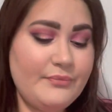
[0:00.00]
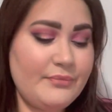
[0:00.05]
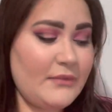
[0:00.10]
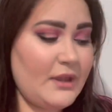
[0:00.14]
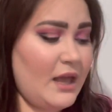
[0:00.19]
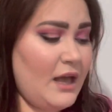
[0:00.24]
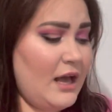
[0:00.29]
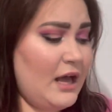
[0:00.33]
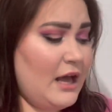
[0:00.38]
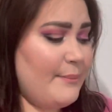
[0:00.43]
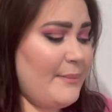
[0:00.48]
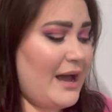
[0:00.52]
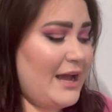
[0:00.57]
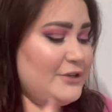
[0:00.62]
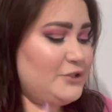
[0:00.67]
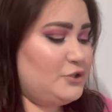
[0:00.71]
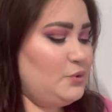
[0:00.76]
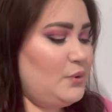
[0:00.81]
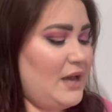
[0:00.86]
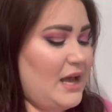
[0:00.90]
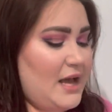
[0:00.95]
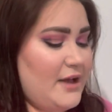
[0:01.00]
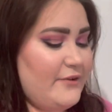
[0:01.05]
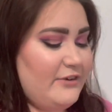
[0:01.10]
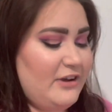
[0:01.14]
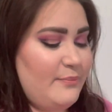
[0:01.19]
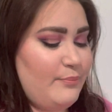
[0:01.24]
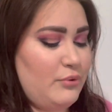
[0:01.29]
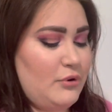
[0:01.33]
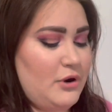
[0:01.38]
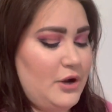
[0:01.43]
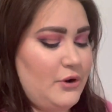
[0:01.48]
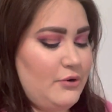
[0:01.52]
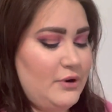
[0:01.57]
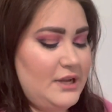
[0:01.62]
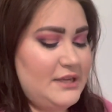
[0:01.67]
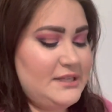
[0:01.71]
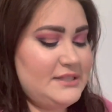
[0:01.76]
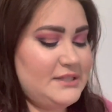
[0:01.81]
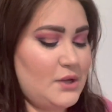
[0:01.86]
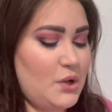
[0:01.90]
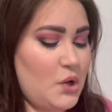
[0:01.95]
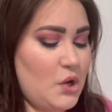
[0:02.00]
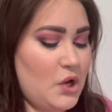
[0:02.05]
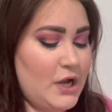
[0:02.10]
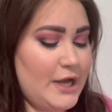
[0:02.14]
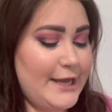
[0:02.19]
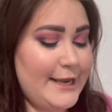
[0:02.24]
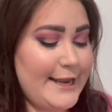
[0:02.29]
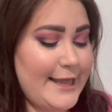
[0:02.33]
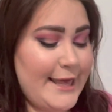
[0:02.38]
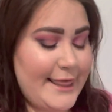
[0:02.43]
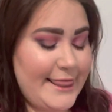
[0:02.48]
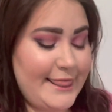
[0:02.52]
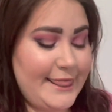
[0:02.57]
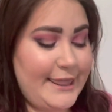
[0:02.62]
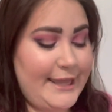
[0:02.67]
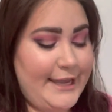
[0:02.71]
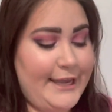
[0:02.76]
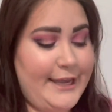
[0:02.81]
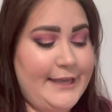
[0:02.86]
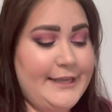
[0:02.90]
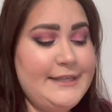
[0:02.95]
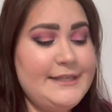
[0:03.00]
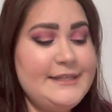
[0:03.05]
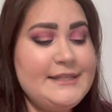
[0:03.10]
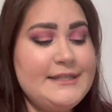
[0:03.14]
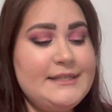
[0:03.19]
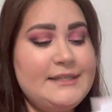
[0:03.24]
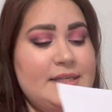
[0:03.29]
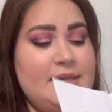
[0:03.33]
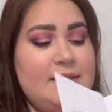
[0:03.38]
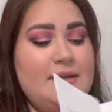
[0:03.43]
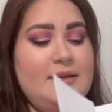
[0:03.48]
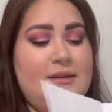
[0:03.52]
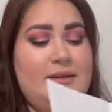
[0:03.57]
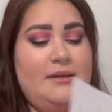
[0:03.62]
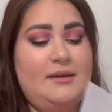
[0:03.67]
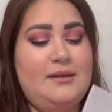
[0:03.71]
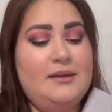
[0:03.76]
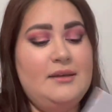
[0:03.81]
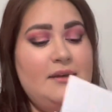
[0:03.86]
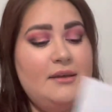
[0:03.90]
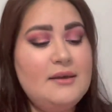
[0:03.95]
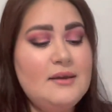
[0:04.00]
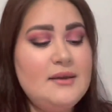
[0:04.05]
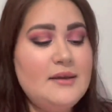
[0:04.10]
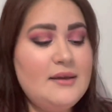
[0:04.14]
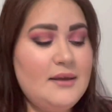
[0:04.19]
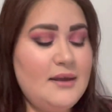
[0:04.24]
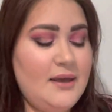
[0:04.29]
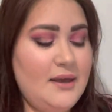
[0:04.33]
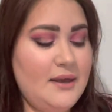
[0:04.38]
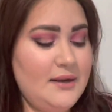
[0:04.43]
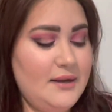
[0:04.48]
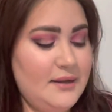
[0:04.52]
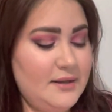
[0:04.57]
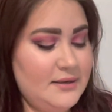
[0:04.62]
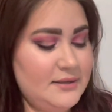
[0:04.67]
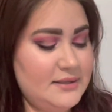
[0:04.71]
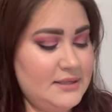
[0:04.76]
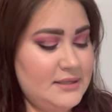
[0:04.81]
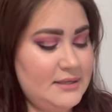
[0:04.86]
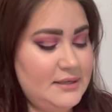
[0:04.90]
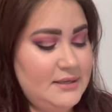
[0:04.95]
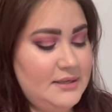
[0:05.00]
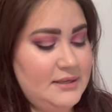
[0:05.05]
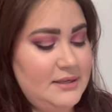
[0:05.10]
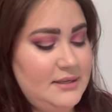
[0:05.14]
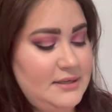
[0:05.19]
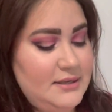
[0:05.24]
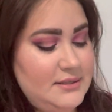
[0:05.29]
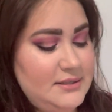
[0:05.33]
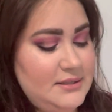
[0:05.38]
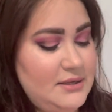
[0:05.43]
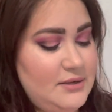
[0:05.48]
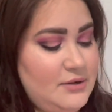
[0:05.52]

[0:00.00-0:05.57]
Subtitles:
I do have a progress on this. And it is